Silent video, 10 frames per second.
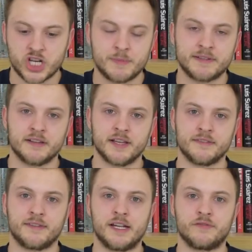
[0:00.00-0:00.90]
going to be delayed
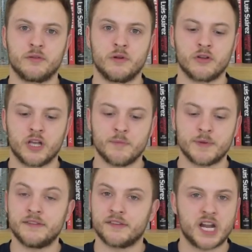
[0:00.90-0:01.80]
until after the World
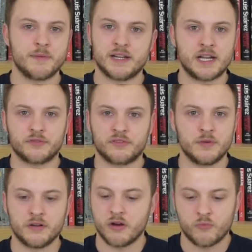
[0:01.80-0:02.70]
Cup? Is it going to be announced
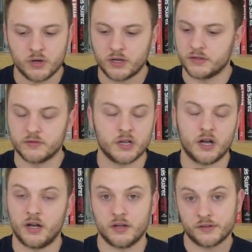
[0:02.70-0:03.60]
tomorrow? What?
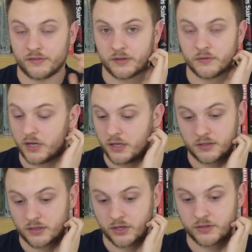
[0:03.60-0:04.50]
I honestly
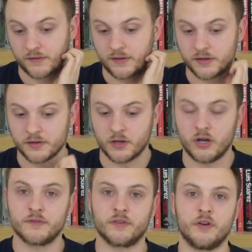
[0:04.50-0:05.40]
could not tell you. The
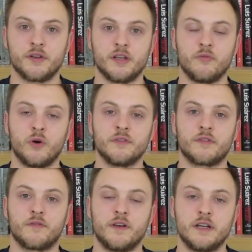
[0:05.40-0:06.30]
odds have got it at
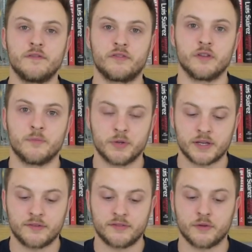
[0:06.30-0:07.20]
1-5, so the
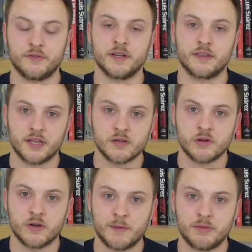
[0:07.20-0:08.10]
bookies still think that it
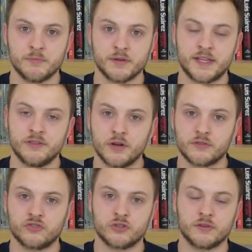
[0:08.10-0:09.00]
will happen, but they're not
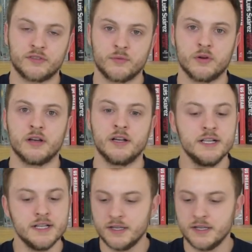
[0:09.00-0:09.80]
as sure as they were